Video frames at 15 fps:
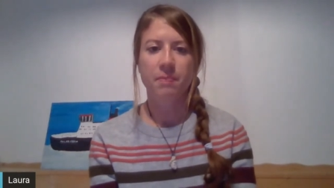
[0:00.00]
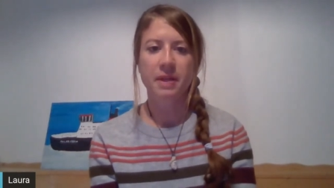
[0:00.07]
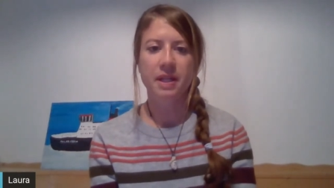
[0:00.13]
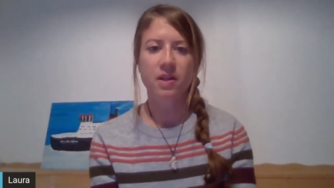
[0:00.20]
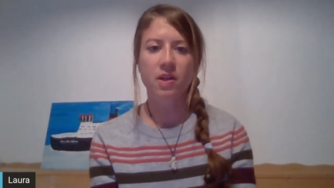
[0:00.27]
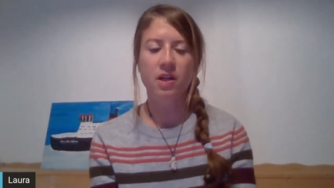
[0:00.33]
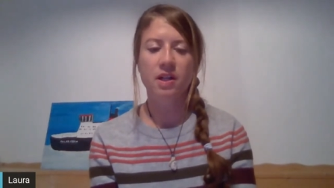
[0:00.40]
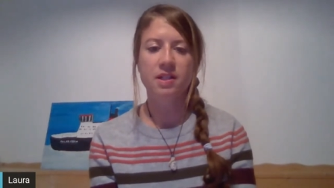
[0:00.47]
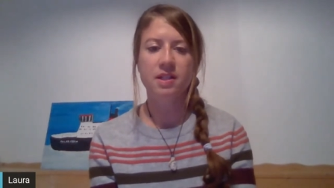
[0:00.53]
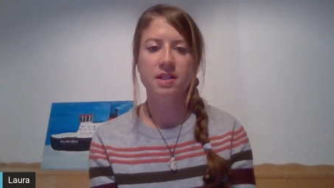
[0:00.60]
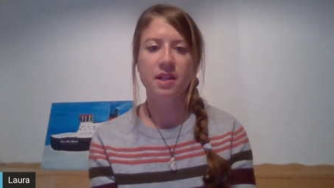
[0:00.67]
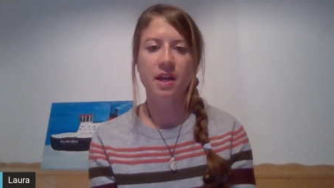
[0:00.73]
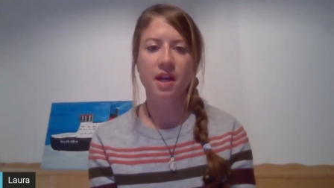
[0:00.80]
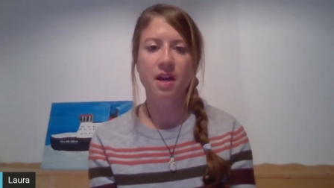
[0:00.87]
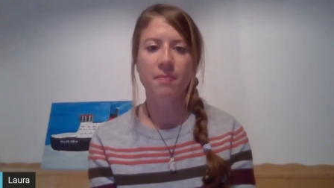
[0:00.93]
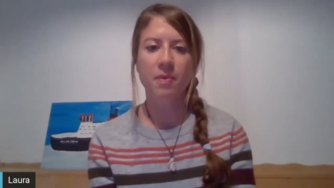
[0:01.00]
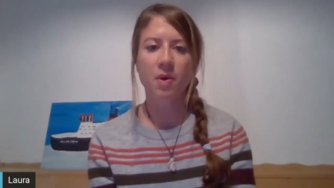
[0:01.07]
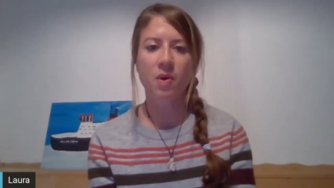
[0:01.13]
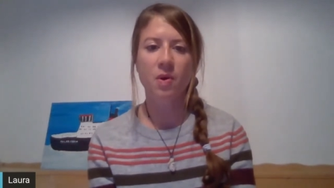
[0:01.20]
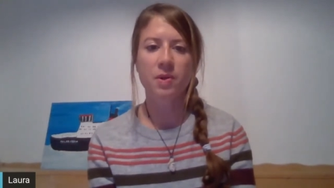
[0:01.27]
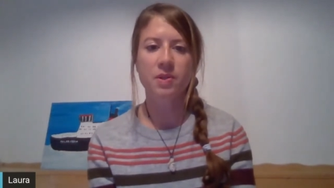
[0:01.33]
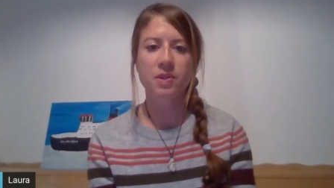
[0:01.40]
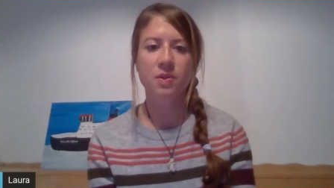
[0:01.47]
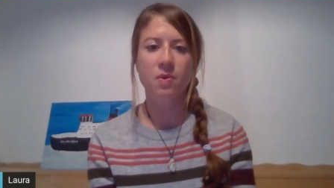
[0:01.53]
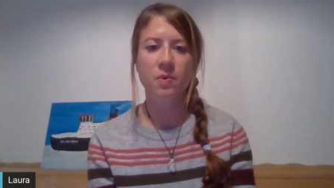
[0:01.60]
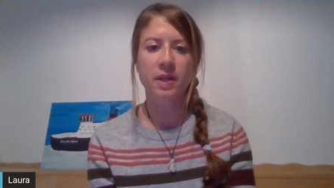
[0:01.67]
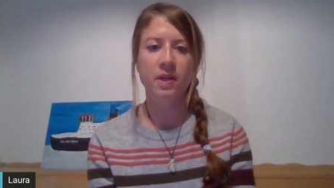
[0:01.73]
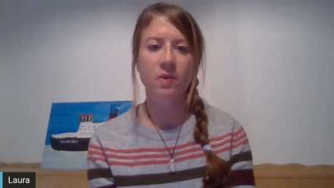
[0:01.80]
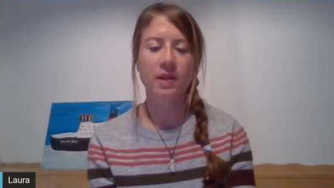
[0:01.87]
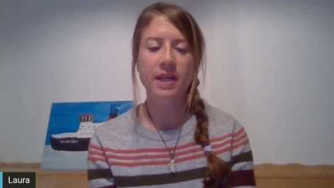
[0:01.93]
because um, also
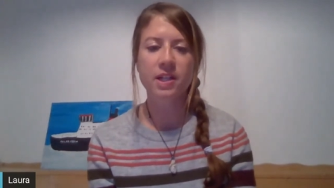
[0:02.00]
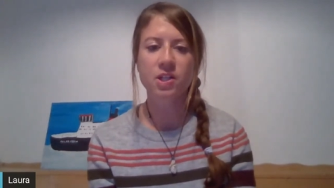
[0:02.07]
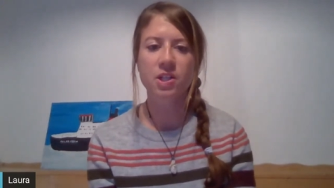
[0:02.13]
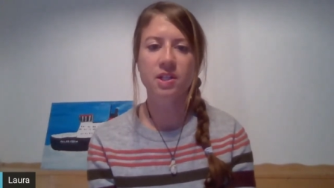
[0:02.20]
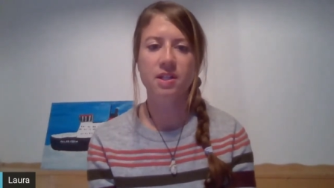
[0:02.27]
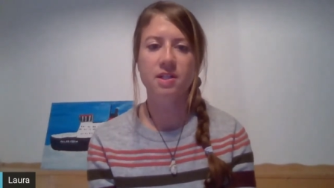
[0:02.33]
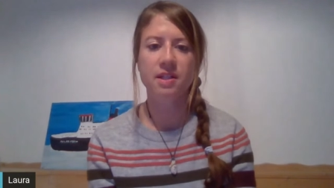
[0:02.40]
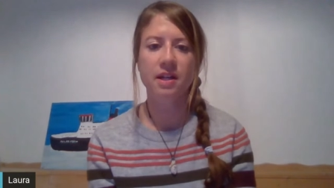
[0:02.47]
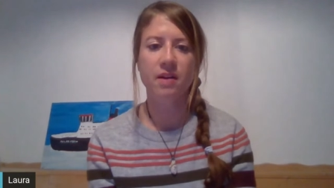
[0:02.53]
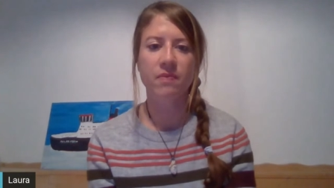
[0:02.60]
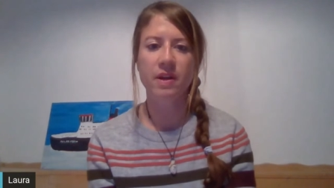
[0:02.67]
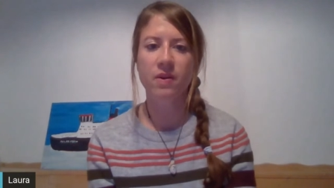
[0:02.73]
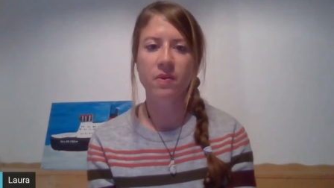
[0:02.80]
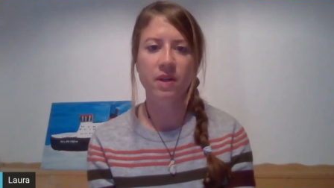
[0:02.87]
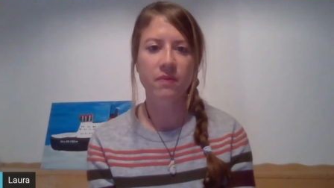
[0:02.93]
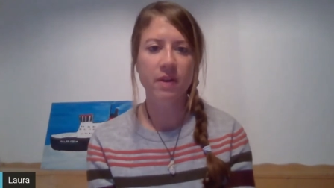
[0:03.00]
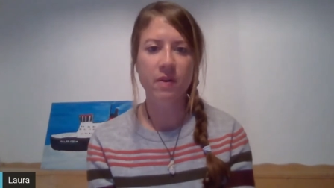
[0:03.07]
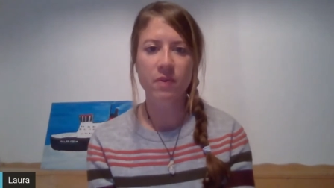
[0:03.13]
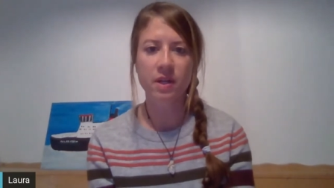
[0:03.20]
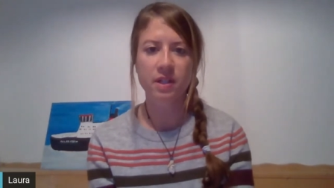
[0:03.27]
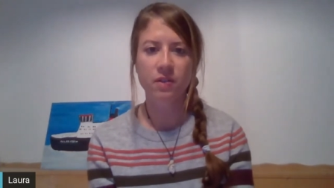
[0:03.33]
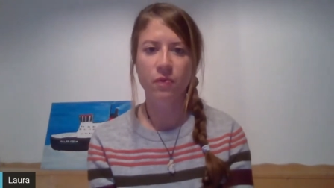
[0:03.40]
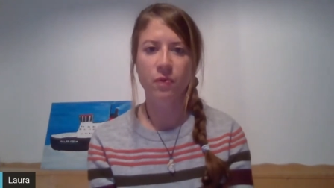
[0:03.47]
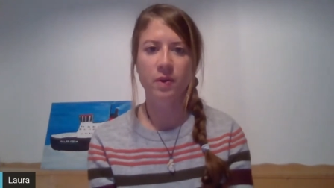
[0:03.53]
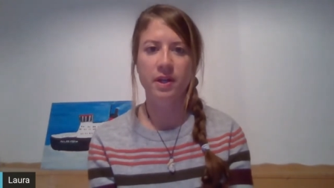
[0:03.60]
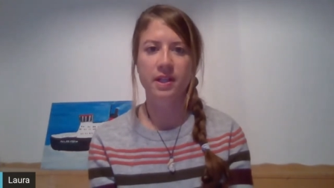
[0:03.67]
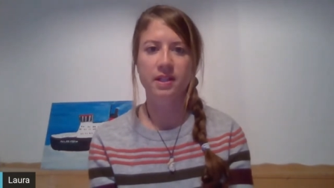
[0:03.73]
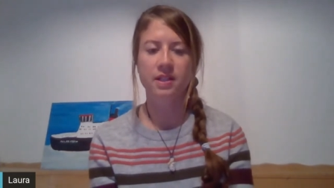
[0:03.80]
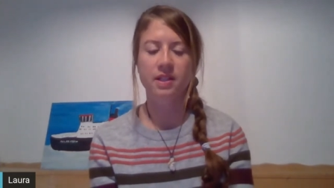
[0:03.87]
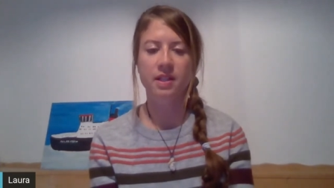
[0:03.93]
regulations are very very
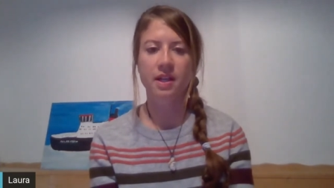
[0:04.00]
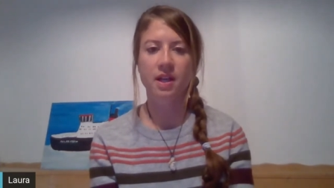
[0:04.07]
different.